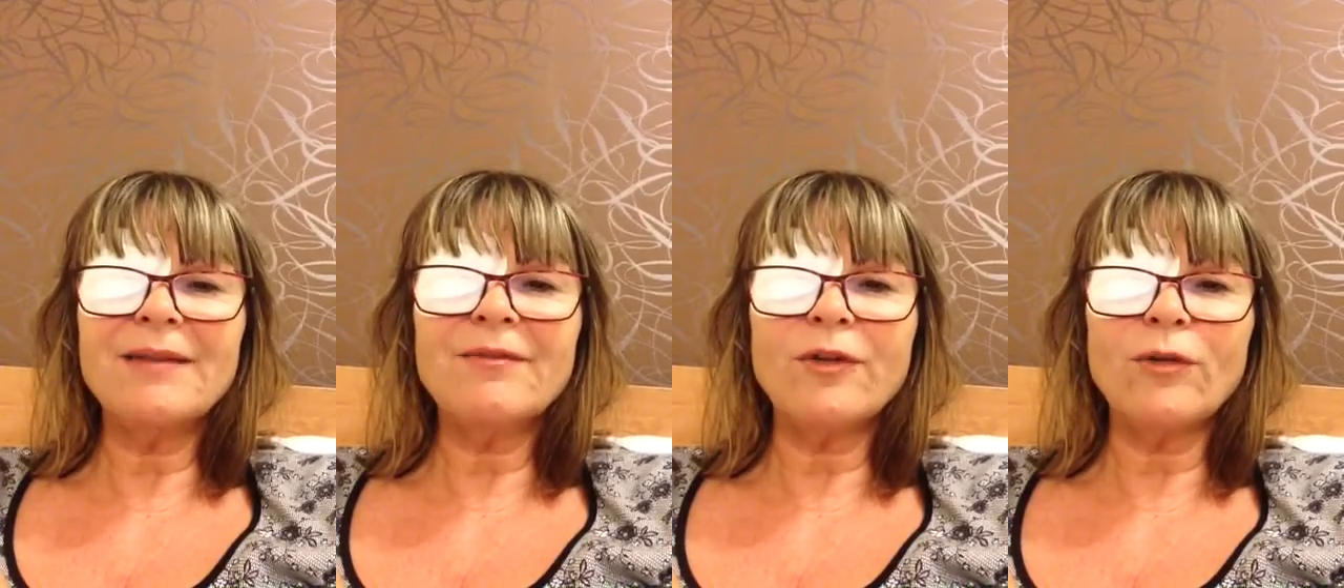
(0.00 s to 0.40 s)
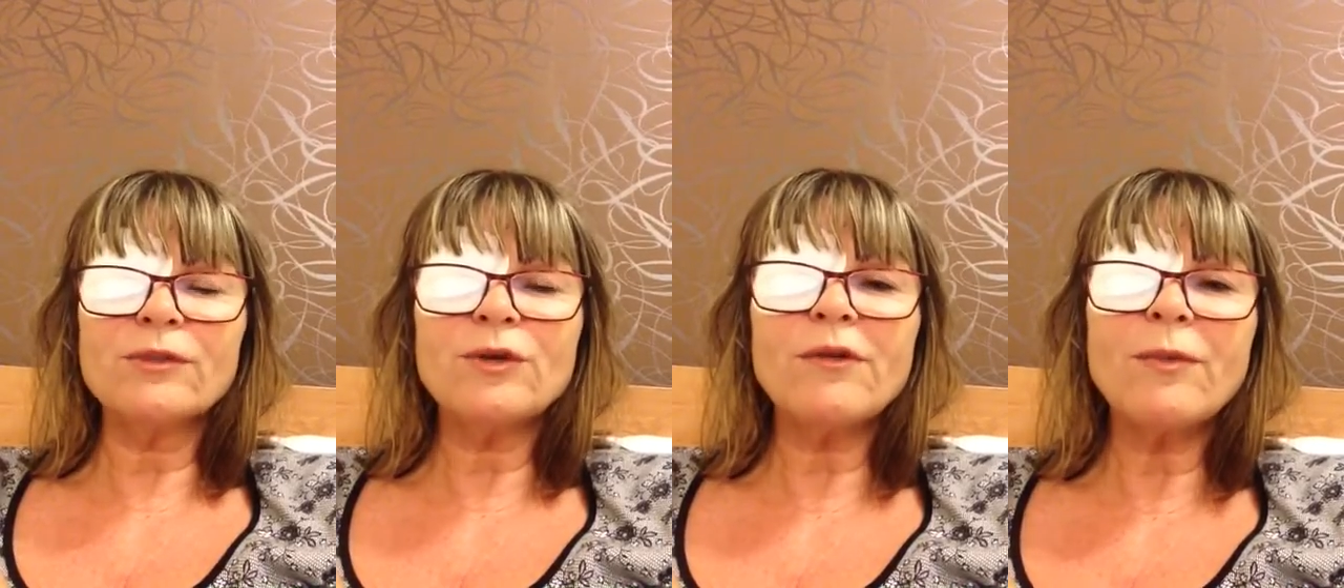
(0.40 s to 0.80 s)

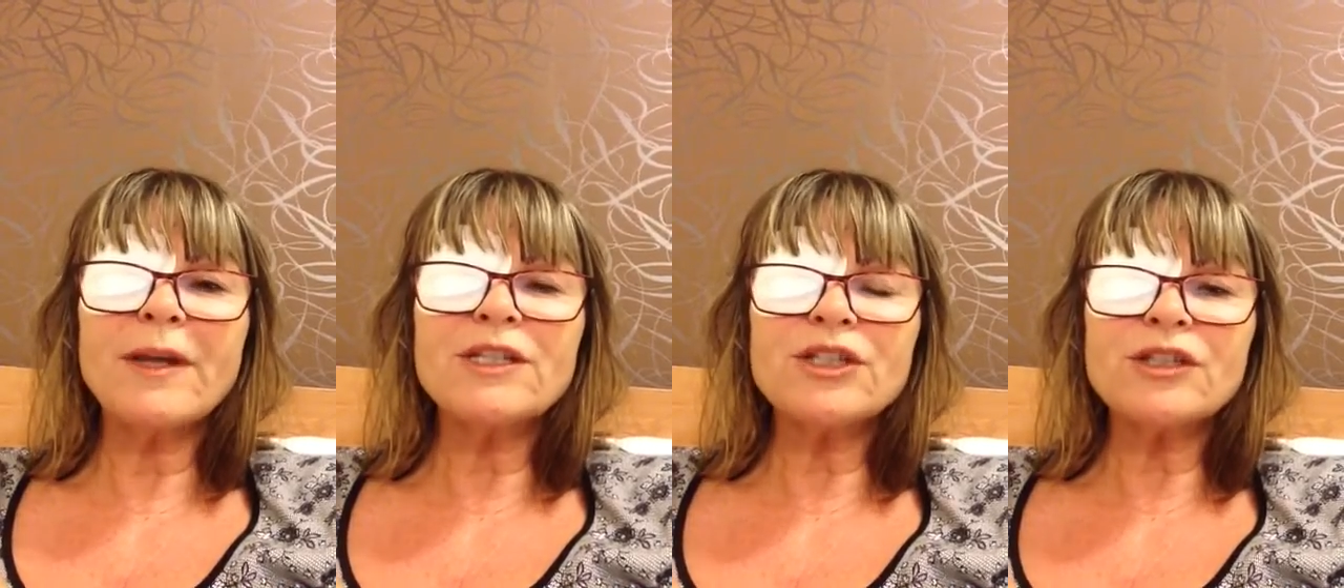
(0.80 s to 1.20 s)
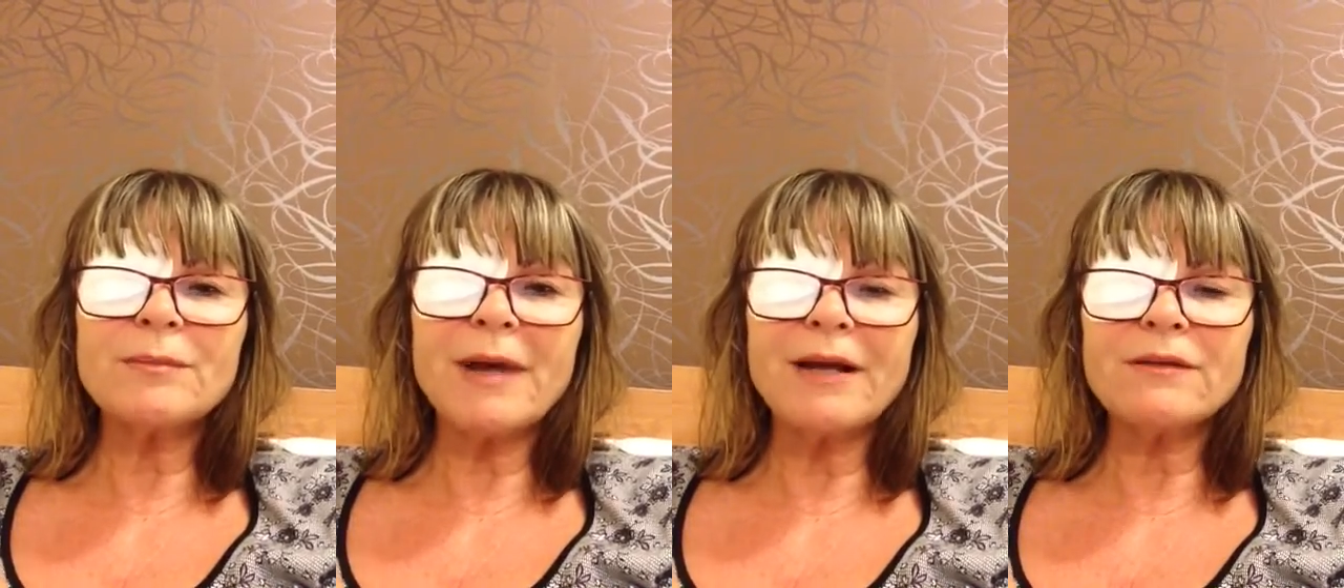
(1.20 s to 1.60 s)
informs you of when he's just
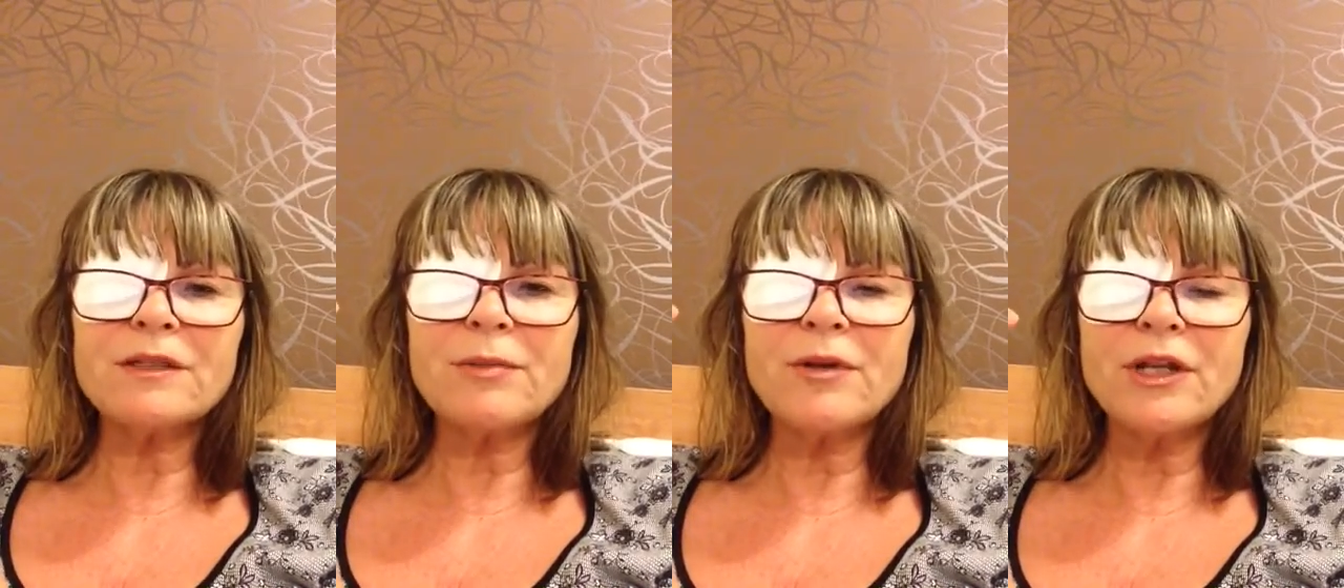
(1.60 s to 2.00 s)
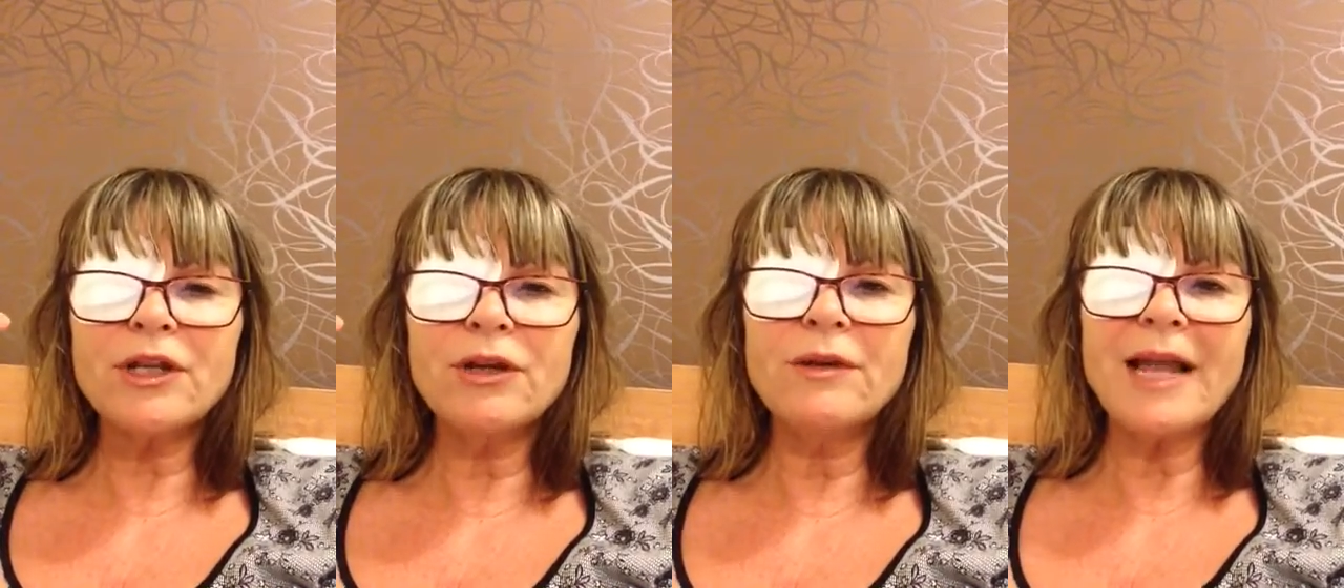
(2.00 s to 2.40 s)
about to put the
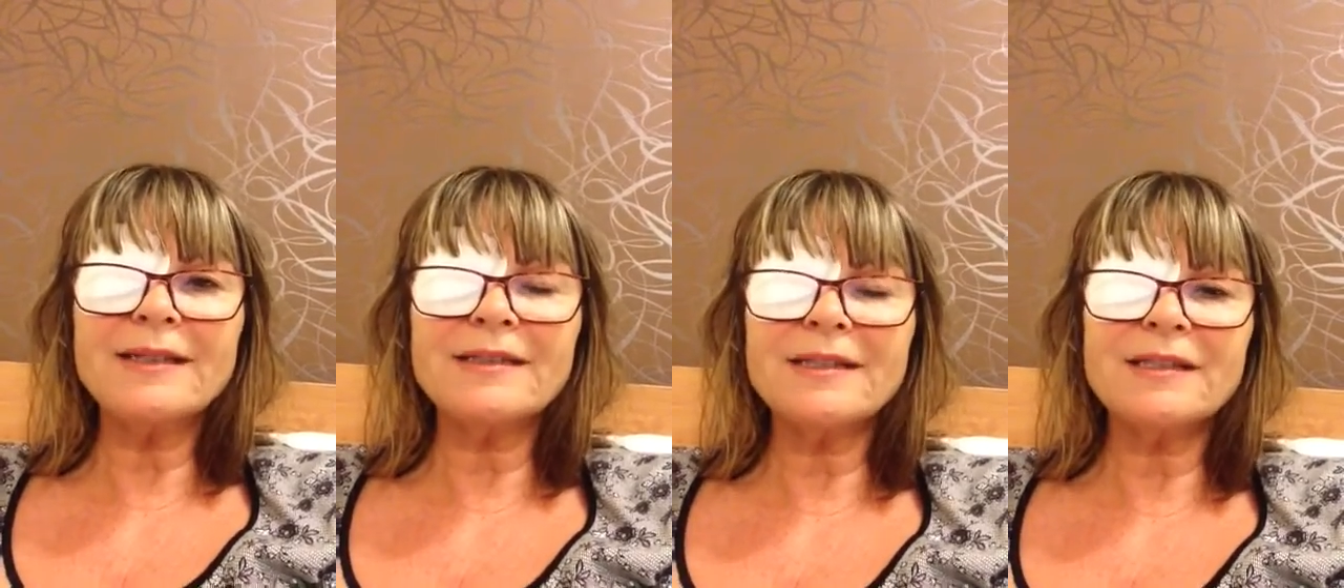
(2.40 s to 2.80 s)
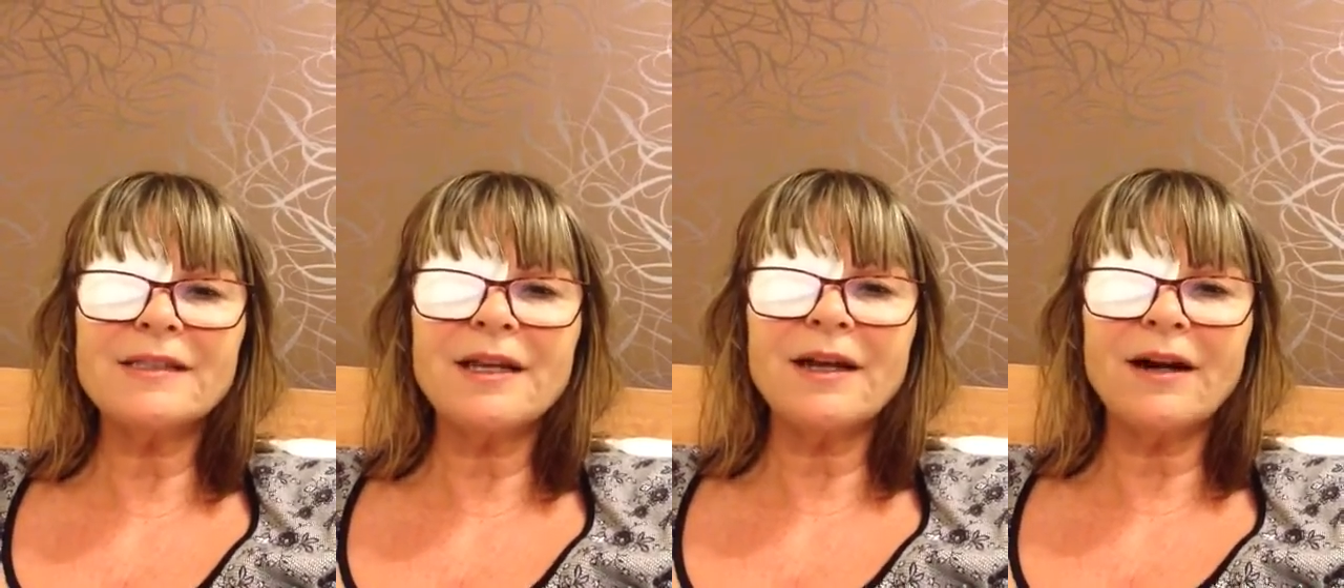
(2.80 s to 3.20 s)
new lens
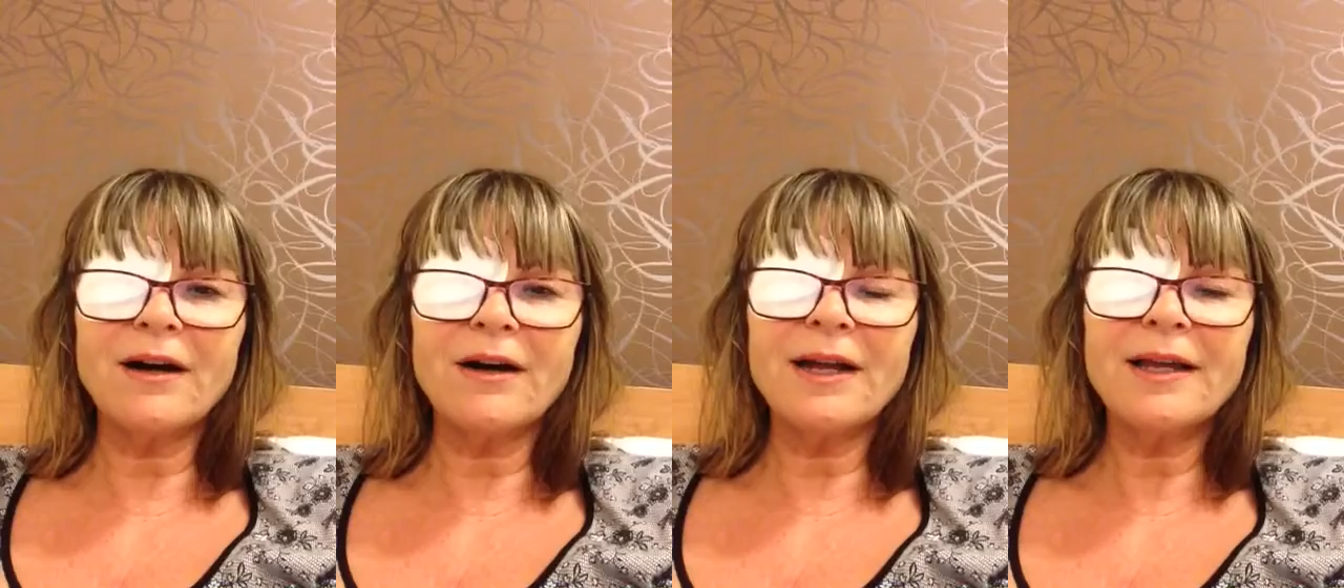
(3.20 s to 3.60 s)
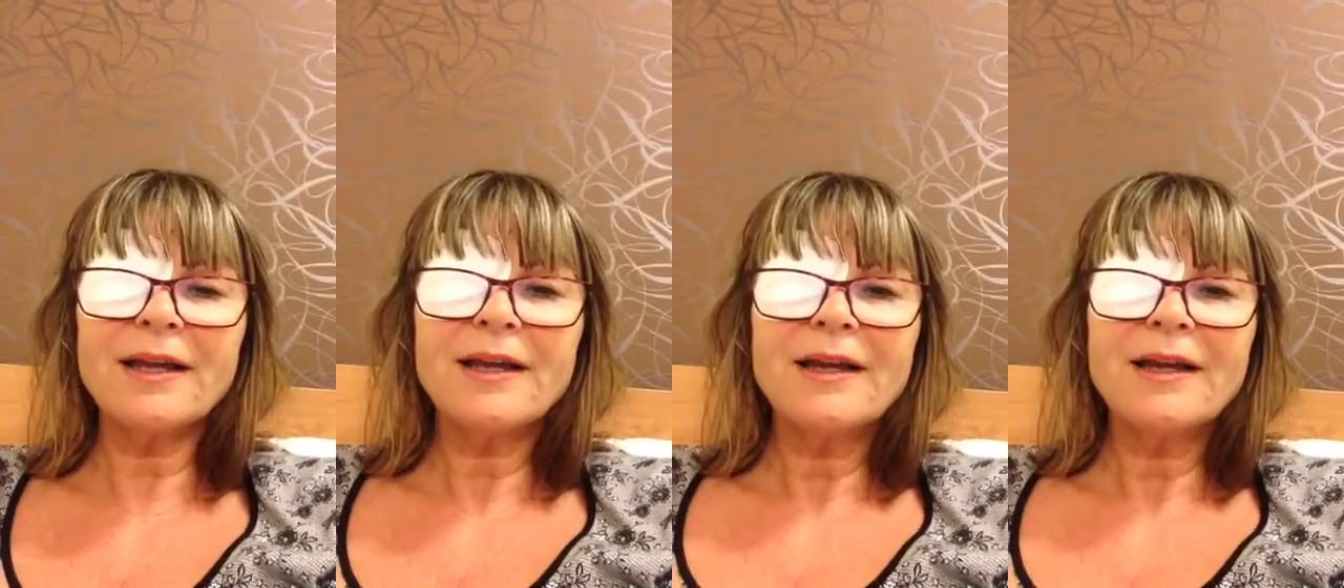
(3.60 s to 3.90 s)
into your eye,